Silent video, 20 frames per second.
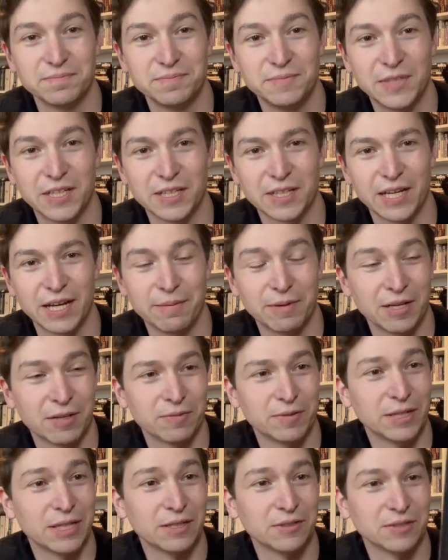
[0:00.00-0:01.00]
yeah, it came out
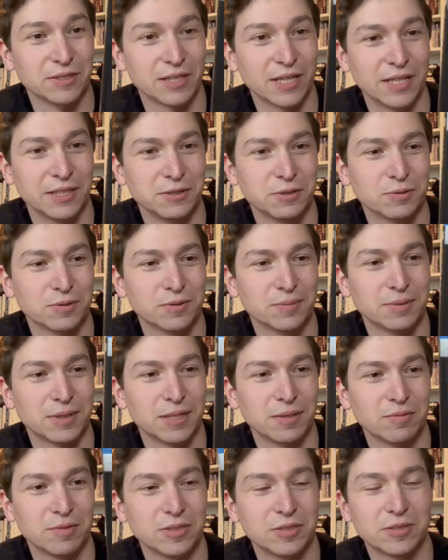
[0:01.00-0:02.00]
when I was in high school
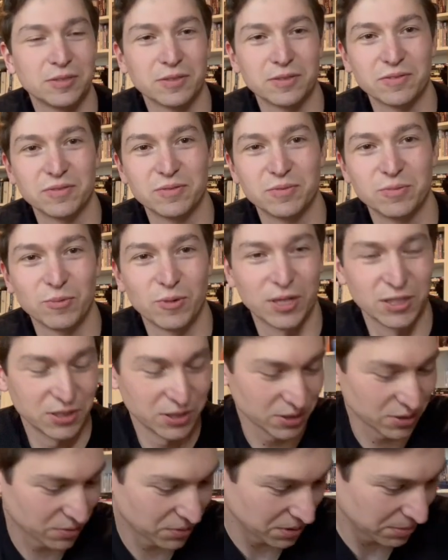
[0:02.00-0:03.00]
probably, so watched
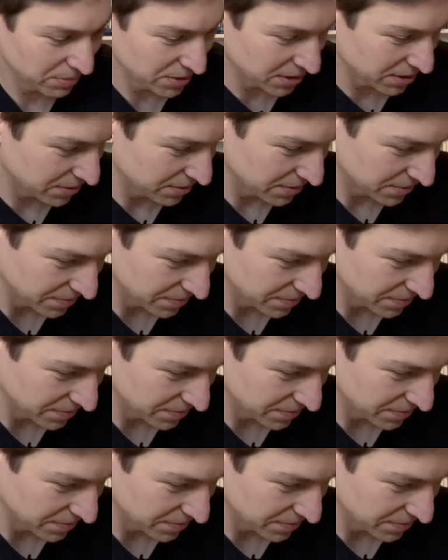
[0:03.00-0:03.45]
this quite a bit.